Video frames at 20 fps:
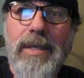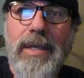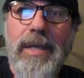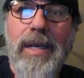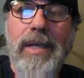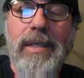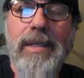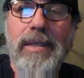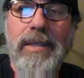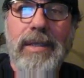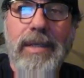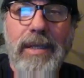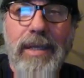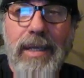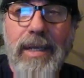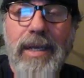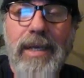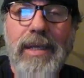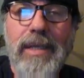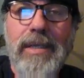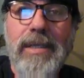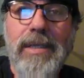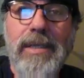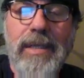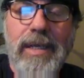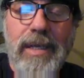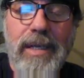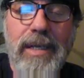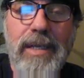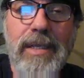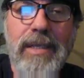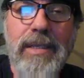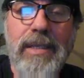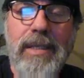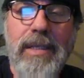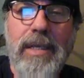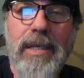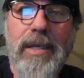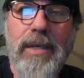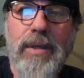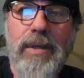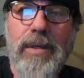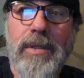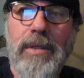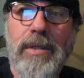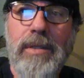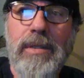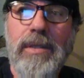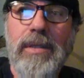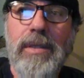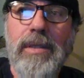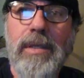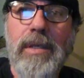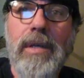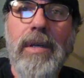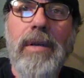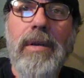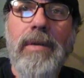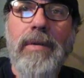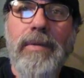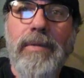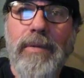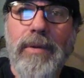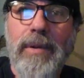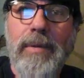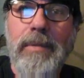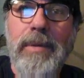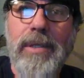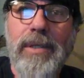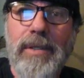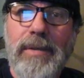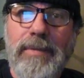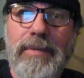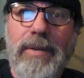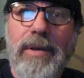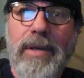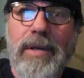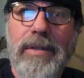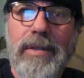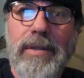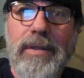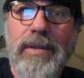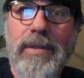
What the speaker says: and that the land is his inheritance from his Father.